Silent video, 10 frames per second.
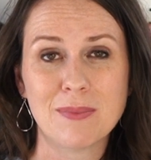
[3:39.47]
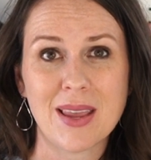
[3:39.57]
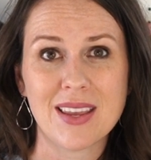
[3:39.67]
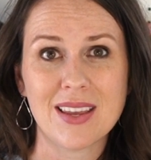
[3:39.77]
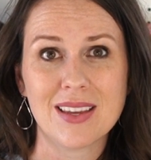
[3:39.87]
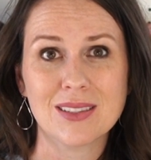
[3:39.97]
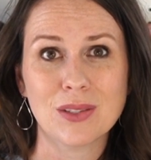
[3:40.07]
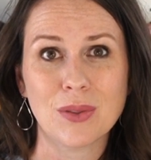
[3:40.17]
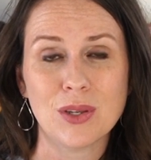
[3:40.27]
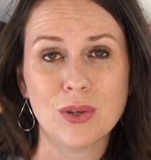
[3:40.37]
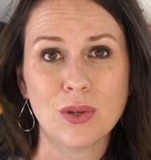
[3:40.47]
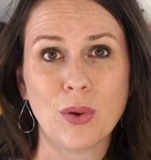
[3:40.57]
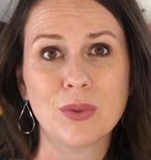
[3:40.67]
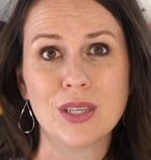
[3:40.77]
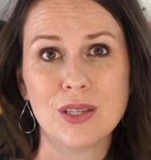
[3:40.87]
making it so that you could
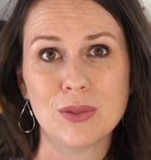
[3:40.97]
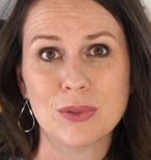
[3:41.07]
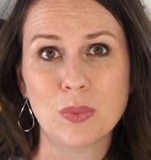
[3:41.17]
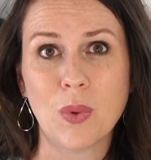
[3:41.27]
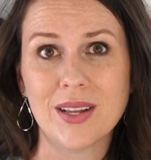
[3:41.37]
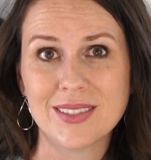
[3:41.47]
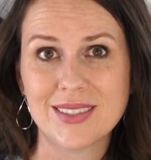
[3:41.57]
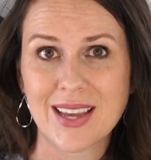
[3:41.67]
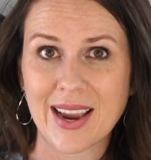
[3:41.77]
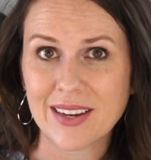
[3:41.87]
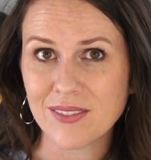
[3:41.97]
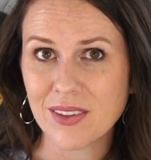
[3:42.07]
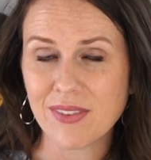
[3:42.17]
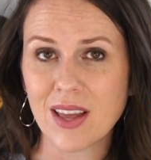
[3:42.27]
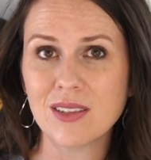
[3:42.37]
only use one side of
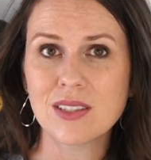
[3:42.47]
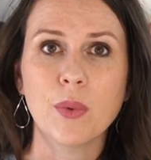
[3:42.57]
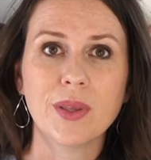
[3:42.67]
the felt.